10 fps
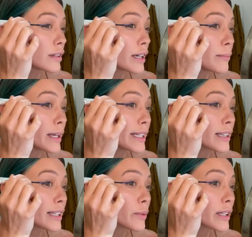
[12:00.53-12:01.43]
And many
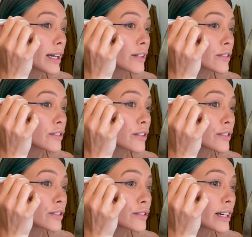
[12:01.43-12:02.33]
liquid liners start
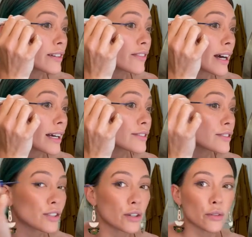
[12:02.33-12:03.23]
to dry
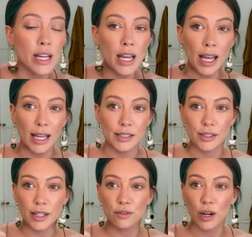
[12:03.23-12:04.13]
fast. So
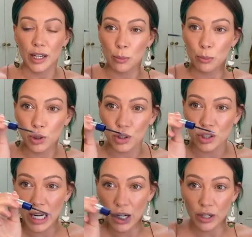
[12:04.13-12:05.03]
instead of trying to push
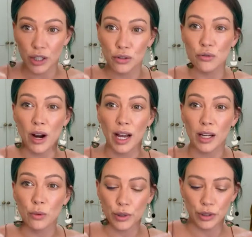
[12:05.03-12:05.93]
down and
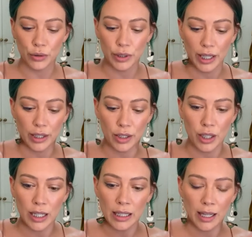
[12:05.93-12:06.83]
drag, where you can
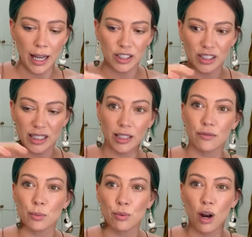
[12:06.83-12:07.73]
actually lift
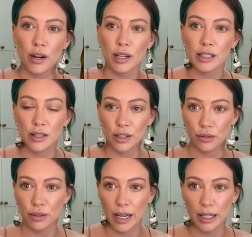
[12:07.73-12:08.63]
the product and then
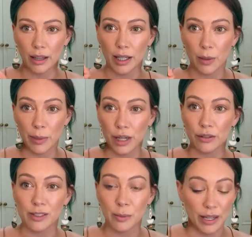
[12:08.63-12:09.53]
create like a bare
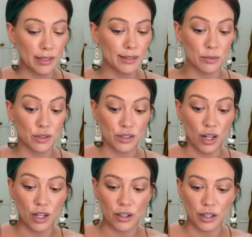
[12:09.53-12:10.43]
space, which is
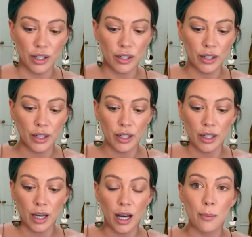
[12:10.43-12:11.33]
not good,
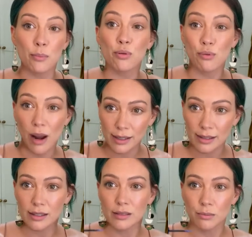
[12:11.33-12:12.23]

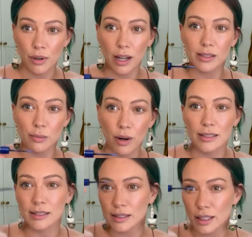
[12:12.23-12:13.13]
press
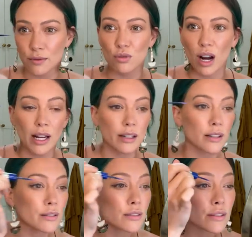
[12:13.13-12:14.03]
instead of drag.
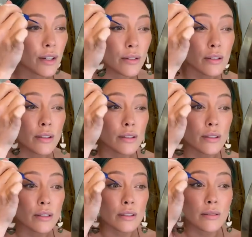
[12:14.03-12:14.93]
So
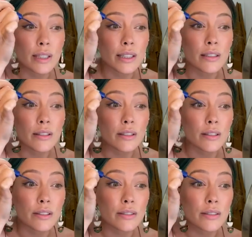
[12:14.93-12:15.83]
I'm gonna get a little
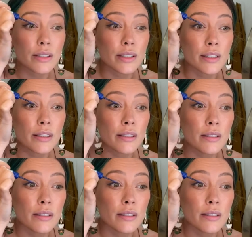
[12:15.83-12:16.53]
closer here,